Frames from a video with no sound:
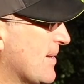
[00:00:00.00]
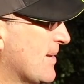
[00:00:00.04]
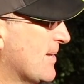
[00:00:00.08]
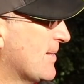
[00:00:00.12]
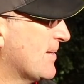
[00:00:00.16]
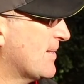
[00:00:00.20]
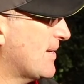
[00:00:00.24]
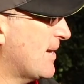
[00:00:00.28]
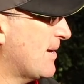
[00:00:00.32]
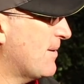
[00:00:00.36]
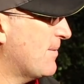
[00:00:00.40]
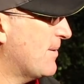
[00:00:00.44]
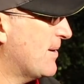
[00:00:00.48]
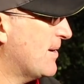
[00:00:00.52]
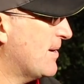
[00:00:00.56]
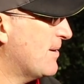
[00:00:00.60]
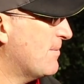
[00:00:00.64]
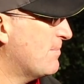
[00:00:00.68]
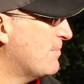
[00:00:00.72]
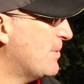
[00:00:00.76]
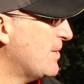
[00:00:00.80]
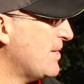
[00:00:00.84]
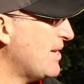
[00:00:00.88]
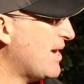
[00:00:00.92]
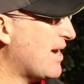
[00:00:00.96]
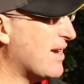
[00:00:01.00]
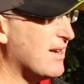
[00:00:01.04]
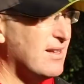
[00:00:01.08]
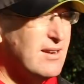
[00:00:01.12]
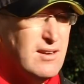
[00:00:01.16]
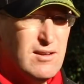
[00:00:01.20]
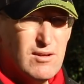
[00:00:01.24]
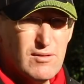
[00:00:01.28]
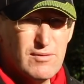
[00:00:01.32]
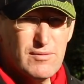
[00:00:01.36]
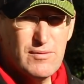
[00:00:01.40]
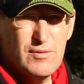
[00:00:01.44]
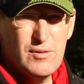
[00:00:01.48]
So, but yeah,
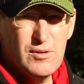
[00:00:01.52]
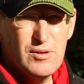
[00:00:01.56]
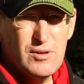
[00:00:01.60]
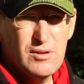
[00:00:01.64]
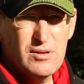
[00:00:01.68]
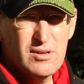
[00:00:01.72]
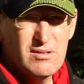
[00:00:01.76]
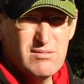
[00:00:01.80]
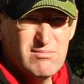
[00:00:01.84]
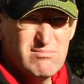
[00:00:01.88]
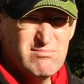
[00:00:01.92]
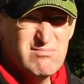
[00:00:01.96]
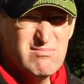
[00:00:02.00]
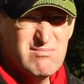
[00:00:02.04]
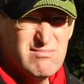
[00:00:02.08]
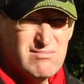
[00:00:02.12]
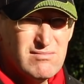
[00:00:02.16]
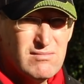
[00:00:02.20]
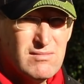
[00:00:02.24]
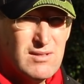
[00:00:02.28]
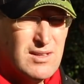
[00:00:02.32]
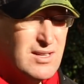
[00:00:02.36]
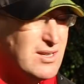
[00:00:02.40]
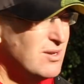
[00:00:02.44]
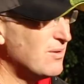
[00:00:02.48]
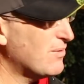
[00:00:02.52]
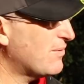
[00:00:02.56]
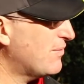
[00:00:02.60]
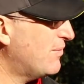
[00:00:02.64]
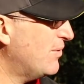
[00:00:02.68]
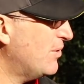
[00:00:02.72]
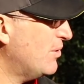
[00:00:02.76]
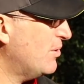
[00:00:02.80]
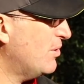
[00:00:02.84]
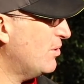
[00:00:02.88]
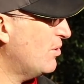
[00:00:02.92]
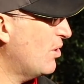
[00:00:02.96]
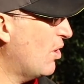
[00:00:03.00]
look for
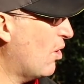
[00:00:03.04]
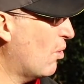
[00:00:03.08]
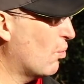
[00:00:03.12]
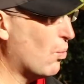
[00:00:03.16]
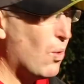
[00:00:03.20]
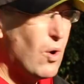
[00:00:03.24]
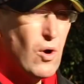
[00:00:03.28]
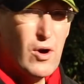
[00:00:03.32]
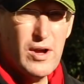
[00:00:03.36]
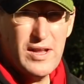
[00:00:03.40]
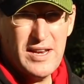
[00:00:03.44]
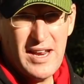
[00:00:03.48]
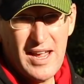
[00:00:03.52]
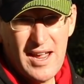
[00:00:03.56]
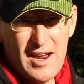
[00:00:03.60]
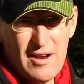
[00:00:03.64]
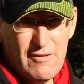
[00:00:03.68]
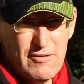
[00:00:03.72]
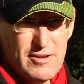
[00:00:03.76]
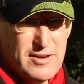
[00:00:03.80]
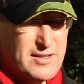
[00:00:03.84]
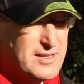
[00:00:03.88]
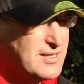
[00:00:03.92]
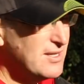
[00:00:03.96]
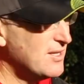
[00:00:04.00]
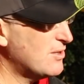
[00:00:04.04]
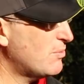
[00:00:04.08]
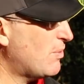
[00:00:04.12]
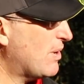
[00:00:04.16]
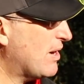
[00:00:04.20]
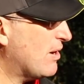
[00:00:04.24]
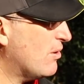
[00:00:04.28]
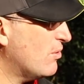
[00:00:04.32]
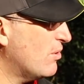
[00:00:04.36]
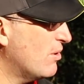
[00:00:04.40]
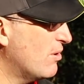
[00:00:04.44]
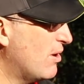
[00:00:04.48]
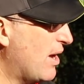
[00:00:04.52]
wide areas as
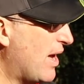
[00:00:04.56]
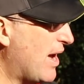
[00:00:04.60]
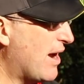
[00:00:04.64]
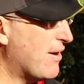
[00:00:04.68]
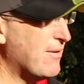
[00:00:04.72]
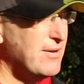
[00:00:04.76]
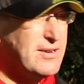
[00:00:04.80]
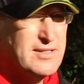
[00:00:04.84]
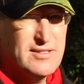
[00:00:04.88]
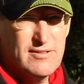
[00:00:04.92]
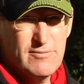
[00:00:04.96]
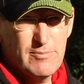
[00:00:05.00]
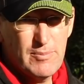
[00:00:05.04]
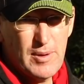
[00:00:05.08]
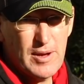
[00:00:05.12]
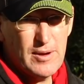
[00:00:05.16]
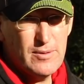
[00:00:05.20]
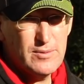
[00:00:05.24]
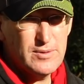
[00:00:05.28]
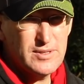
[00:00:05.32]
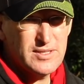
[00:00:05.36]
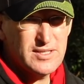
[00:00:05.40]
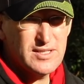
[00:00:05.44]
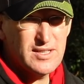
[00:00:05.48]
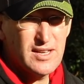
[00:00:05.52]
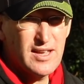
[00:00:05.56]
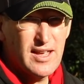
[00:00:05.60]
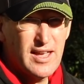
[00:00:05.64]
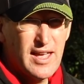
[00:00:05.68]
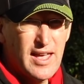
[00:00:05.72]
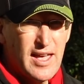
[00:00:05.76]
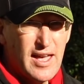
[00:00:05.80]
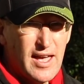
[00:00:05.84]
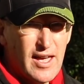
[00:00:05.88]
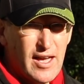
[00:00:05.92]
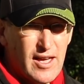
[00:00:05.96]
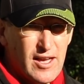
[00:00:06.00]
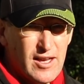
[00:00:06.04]
well, areas of boats.
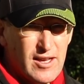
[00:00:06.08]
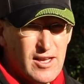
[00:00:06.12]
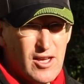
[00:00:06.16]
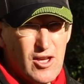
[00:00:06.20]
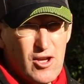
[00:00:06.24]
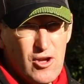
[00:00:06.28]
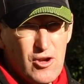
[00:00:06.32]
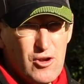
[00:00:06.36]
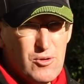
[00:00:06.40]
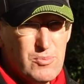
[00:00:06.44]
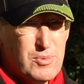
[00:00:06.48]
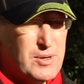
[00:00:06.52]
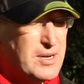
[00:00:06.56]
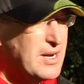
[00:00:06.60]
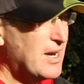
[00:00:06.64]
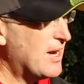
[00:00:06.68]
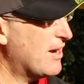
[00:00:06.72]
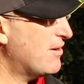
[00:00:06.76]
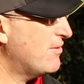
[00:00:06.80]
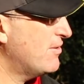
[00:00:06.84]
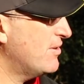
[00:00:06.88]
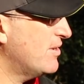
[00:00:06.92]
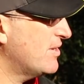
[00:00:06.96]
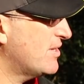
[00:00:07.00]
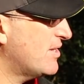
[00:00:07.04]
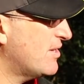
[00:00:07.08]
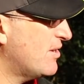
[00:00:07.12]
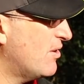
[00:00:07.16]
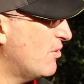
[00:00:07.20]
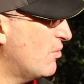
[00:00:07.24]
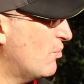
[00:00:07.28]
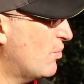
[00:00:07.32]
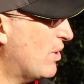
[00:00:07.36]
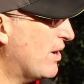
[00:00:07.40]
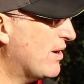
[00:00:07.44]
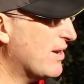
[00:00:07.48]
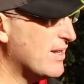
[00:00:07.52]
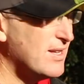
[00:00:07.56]
Urban areas
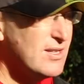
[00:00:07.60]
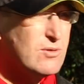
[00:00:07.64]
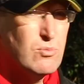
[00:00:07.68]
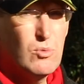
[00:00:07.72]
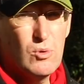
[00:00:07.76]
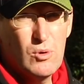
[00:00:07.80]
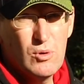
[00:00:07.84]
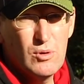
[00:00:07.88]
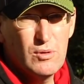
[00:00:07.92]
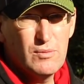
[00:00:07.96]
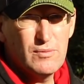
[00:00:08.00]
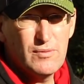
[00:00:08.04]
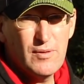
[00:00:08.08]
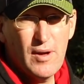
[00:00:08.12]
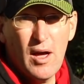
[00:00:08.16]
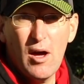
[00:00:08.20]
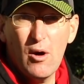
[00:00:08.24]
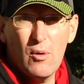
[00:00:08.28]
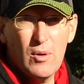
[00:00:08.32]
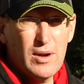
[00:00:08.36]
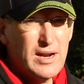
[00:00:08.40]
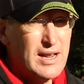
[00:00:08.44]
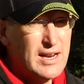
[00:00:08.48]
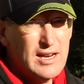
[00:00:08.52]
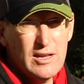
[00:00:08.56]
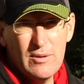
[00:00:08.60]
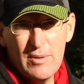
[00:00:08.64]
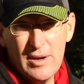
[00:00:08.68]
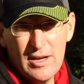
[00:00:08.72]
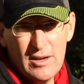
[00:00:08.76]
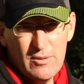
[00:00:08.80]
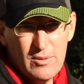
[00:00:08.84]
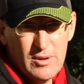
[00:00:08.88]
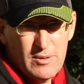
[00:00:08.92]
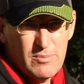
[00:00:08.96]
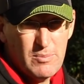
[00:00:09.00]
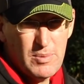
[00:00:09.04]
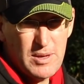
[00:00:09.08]
where there's warmth, and
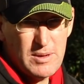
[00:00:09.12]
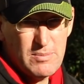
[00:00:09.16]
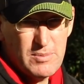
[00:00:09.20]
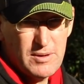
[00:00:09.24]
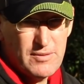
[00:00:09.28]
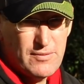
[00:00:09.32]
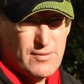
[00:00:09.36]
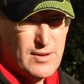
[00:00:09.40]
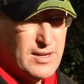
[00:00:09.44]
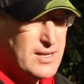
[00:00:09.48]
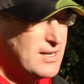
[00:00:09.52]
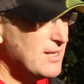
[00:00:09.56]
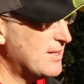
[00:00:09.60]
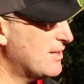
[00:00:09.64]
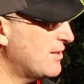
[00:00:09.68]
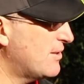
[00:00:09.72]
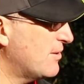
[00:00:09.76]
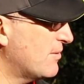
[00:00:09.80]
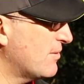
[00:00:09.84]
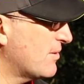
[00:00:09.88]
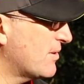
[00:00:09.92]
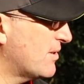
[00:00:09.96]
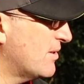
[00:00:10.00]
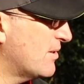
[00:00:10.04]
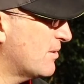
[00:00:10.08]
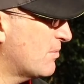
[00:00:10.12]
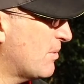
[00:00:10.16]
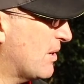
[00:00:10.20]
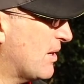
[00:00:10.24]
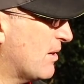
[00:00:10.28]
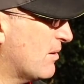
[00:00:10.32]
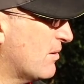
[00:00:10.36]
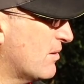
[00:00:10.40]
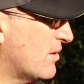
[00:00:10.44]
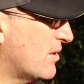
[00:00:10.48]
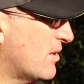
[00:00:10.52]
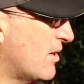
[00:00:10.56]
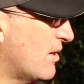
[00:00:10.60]
anywhere where people are feeding the ducks as
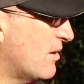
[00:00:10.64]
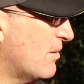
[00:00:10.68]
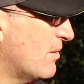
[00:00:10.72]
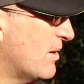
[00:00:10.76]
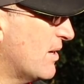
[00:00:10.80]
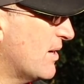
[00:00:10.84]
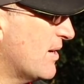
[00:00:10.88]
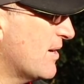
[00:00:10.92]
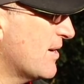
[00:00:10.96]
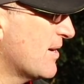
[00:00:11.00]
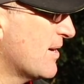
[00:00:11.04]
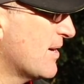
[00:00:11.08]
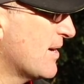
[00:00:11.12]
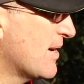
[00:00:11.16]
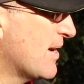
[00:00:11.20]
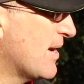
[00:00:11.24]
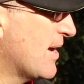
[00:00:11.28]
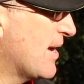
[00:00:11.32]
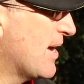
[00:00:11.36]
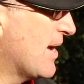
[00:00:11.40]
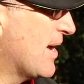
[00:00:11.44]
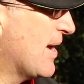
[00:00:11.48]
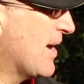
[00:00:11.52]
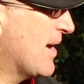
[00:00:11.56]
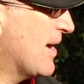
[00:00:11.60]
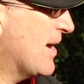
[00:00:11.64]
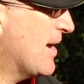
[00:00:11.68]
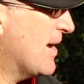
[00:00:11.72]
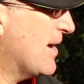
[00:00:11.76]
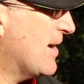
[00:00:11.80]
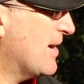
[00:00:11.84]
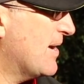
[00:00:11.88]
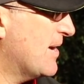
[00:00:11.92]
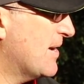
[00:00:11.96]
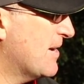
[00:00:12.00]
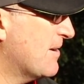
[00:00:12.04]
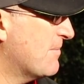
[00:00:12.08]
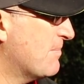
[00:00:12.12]
well. So
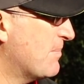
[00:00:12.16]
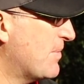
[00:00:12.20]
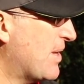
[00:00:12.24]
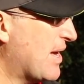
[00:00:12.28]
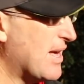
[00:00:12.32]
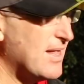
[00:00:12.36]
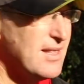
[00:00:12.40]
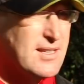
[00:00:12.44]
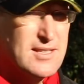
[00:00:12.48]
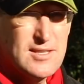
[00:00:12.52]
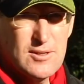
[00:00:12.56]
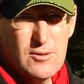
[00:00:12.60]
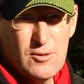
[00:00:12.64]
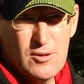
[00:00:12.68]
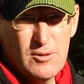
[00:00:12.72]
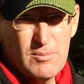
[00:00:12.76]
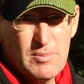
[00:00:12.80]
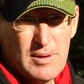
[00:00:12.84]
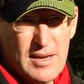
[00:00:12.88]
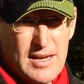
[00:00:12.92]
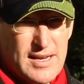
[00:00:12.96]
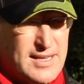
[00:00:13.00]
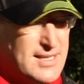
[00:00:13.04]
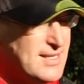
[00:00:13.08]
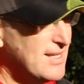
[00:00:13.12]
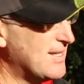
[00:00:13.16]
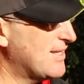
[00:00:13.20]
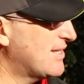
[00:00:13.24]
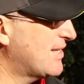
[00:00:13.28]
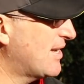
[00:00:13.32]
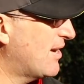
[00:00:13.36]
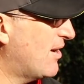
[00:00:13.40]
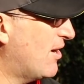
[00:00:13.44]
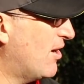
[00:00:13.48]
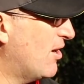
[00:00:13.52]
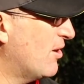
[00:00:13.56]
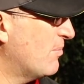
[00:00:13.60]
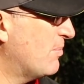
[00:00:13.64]
they're the sort of places
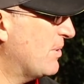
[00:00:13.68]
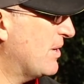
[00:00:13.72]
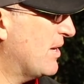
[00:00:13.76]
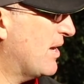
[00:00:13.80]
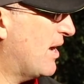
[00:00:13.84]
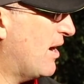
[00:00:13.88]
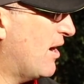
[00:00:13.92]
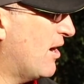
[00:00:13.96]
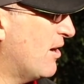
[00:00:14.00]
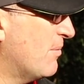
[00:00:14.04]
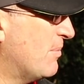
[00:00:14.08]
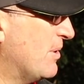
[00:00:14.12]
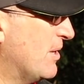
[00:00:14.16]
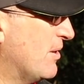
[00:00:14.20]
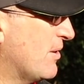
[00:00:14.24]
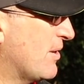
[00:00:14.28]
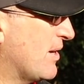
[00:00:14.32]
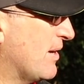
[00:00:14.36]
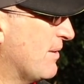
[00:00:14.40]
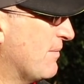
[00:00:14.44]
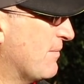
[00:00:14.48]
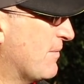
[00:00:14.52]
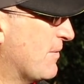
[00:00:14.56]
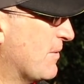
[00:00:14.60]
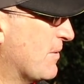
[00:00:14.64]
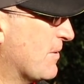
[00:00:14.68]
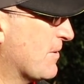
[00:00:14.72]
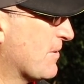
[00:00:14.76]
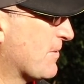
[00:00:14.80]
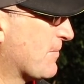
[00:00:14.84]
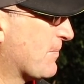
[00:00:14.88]
I'll be looking for.